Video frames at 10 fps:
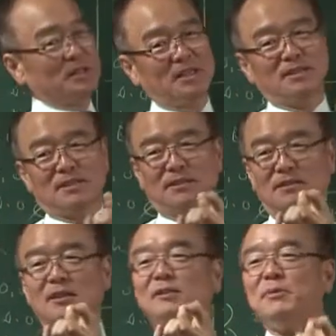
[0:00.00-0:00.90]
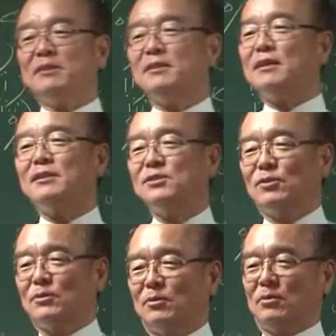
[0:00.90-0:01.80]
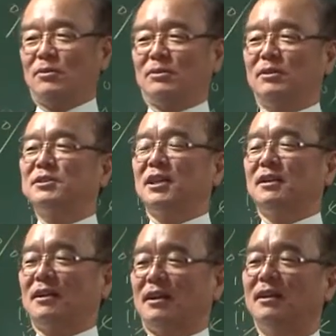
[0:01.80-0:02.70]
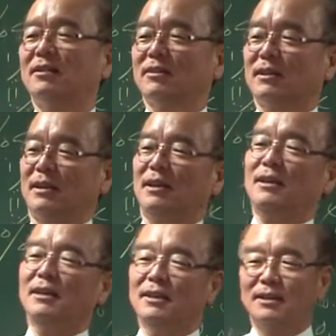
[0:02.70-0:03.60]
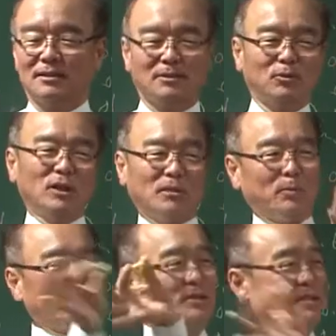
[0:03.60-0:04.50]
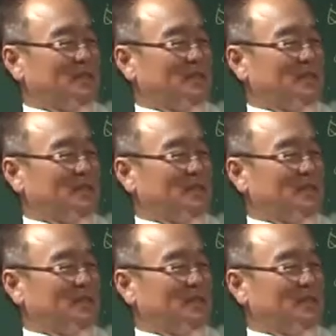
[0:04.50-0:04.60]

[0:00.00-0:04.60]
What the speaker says: change. Delta P is not 0 in general. Okay, so we approach